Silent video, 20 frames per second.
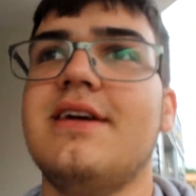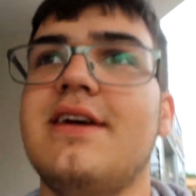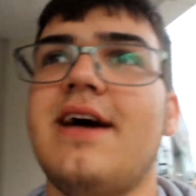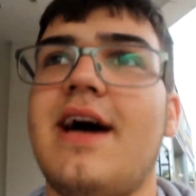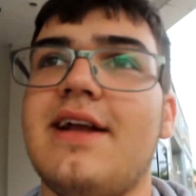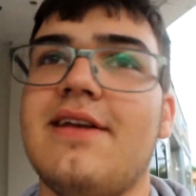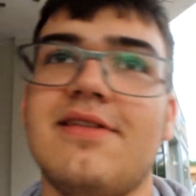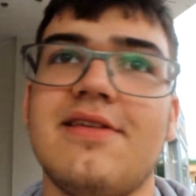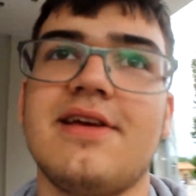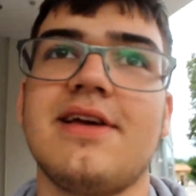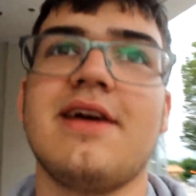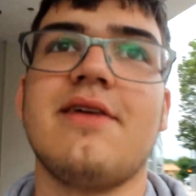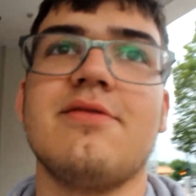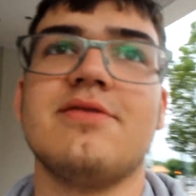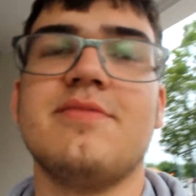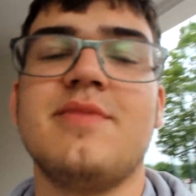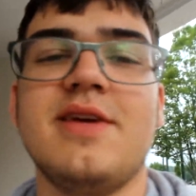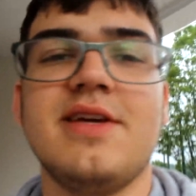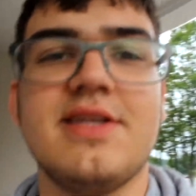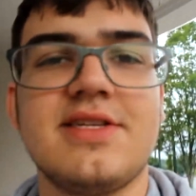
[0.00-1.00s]
I'd think I was
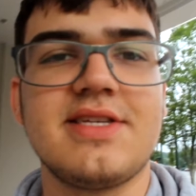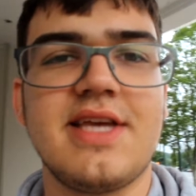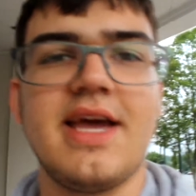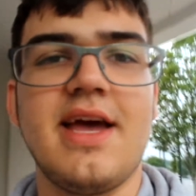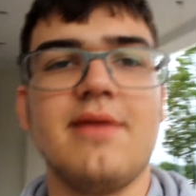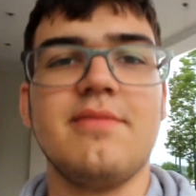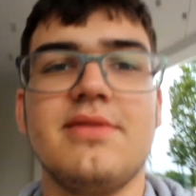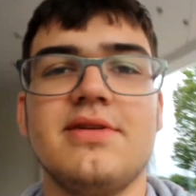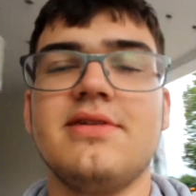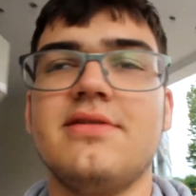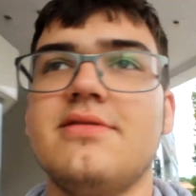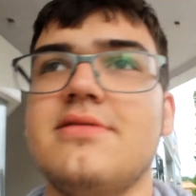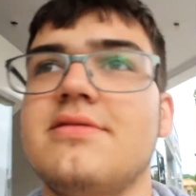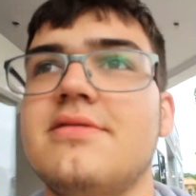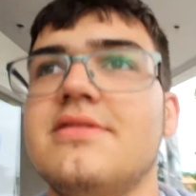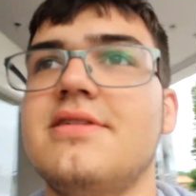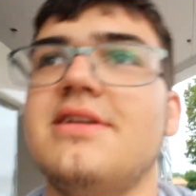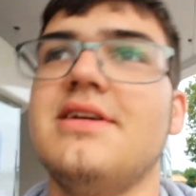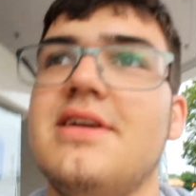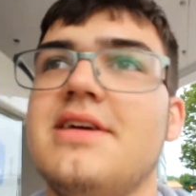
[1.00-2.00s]
being scammed,
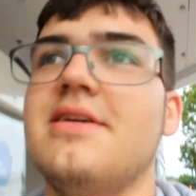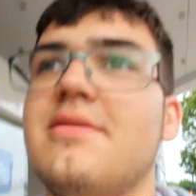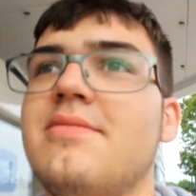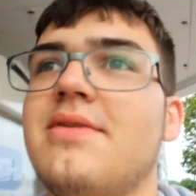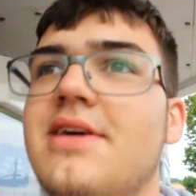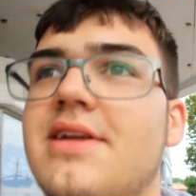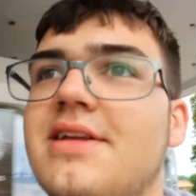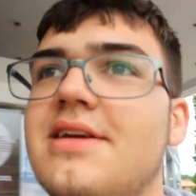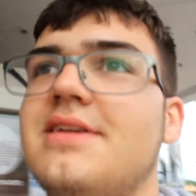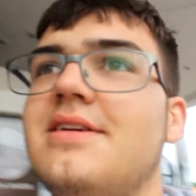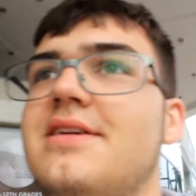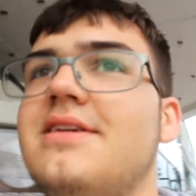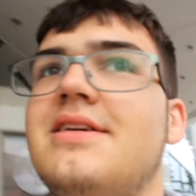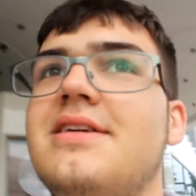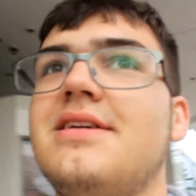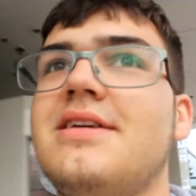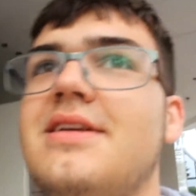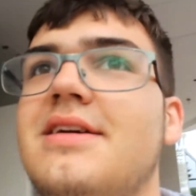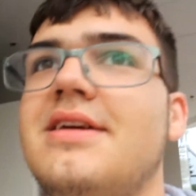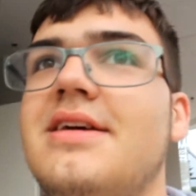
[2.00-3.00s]
but
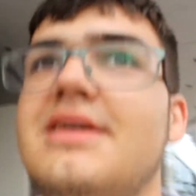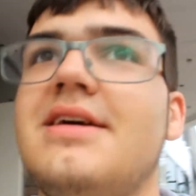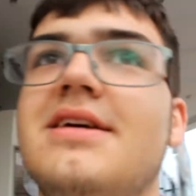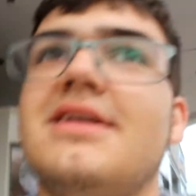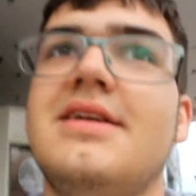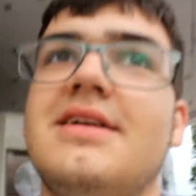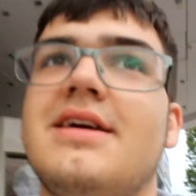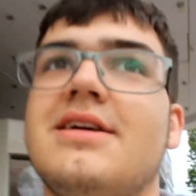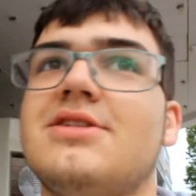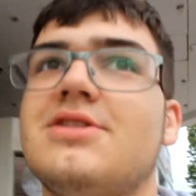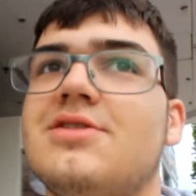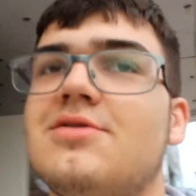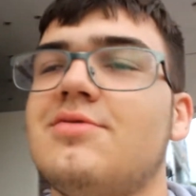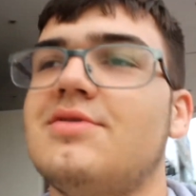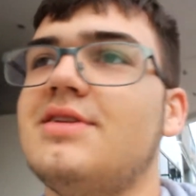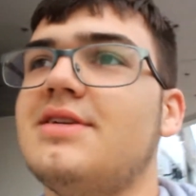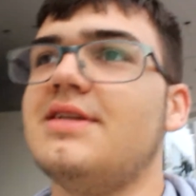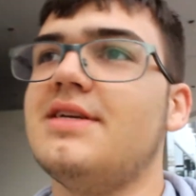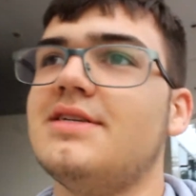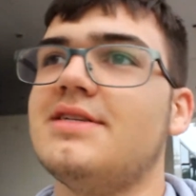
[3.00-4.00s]
that's just what
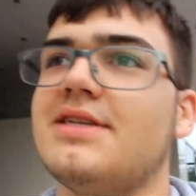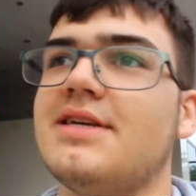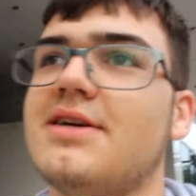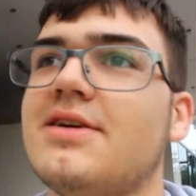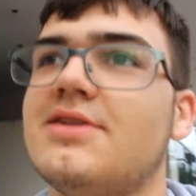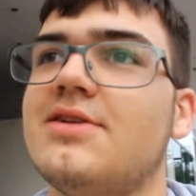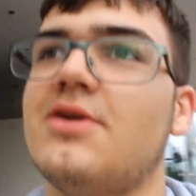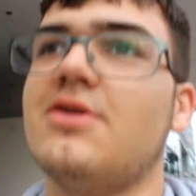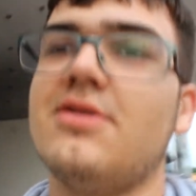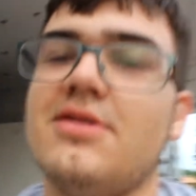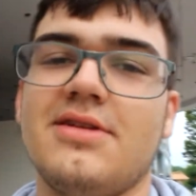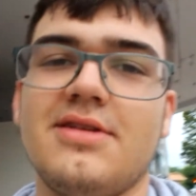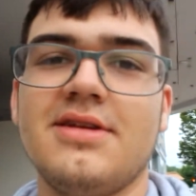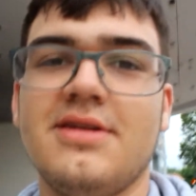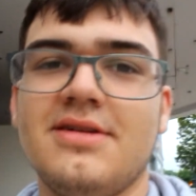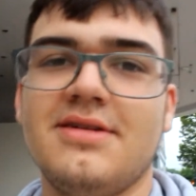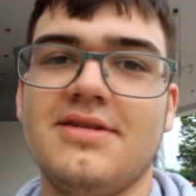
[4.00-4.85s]
it is here in Dalton.